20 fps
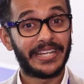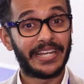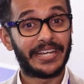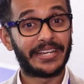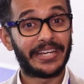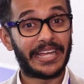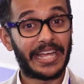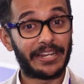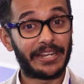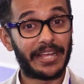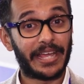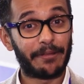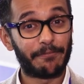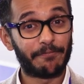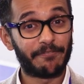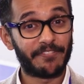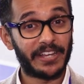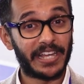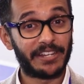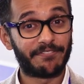
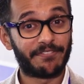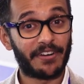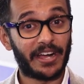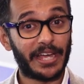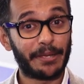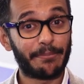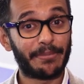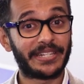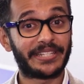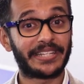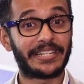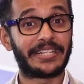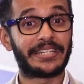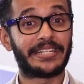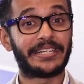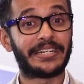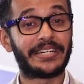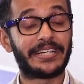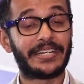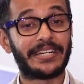environment
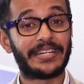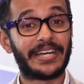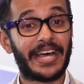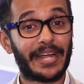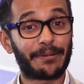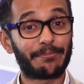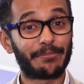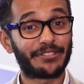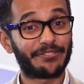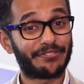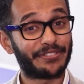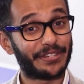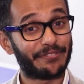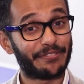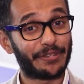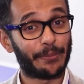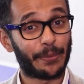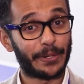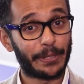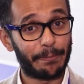and
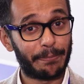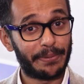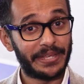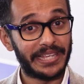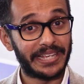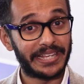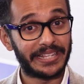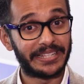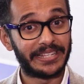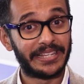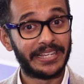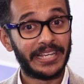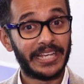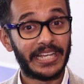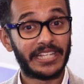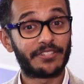atmosphere we want to be in.